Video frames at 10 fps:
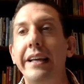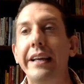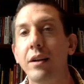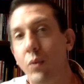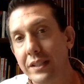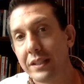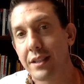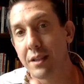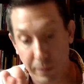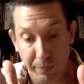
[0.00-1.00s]
And then once
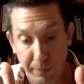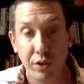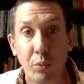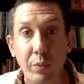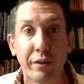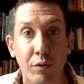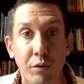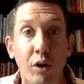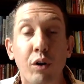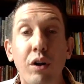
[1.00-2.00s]
the people that we
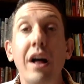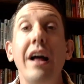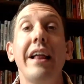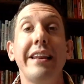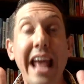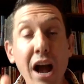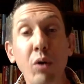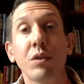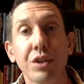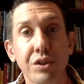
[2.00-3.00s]
enroll,
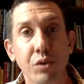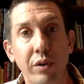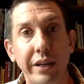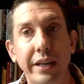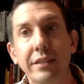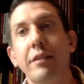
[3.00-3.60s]
now we're sorting